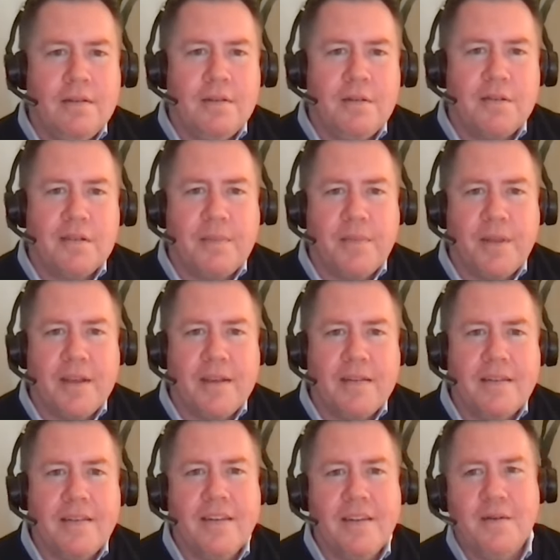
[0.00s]
or something,
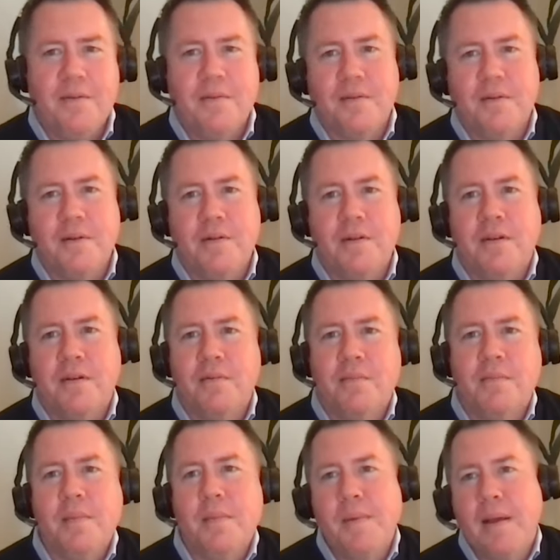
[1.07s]
you know, or he'll go
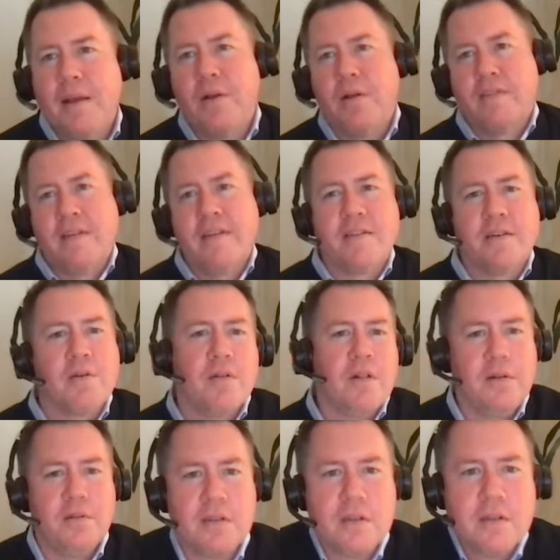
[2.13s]
maybe make his own
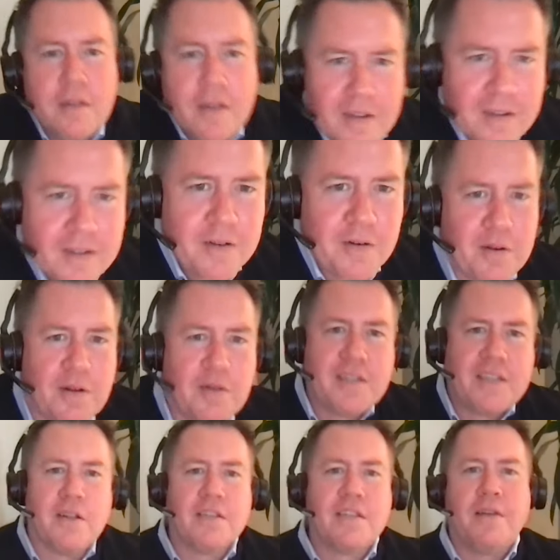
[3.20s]
clothes or go
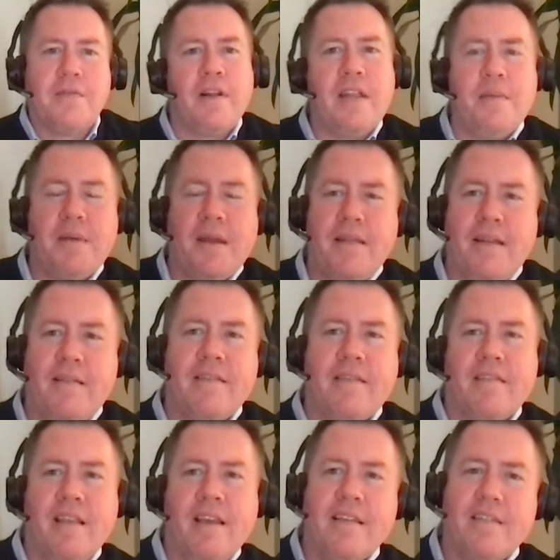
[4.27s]
sell yeah. stuff on eBay. That's
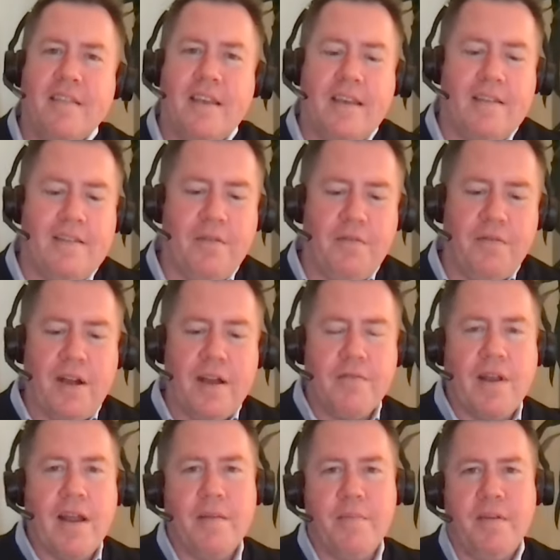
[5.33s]
his latest thing is he'll find
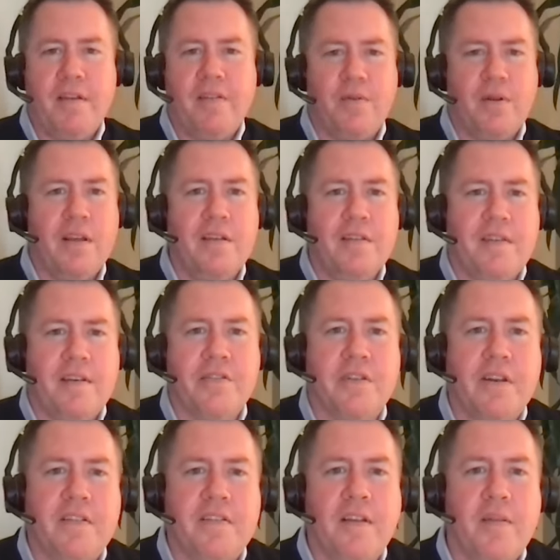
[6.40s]
random things we're not using and
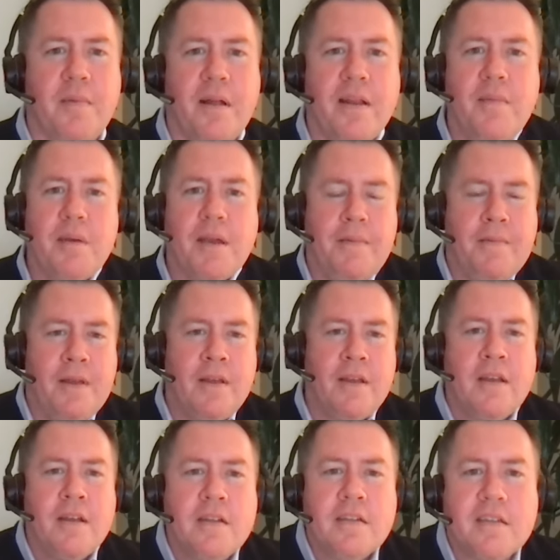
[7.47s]
try to sell them on eBay.
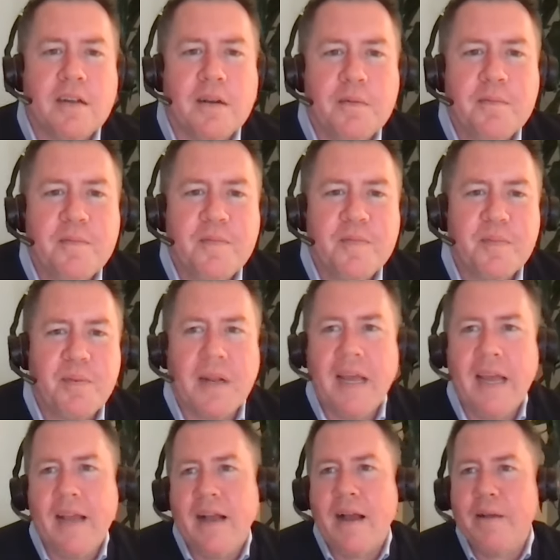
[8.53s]
So, but
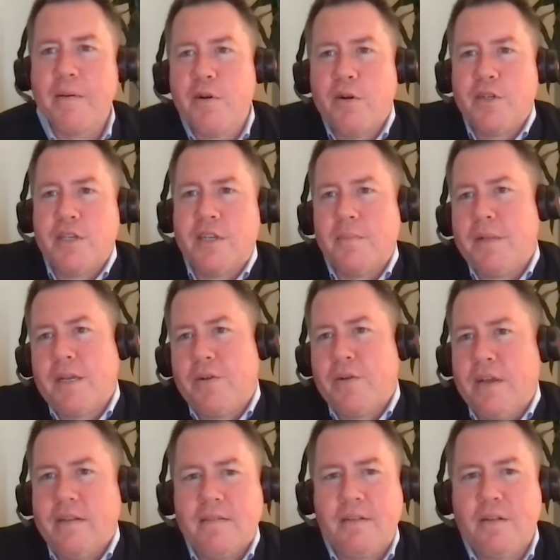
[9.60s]
hey, I encourage it. I'm like
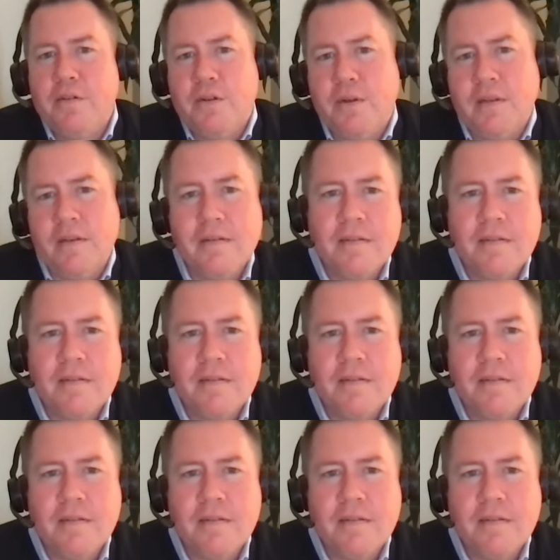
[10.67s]
great, go do it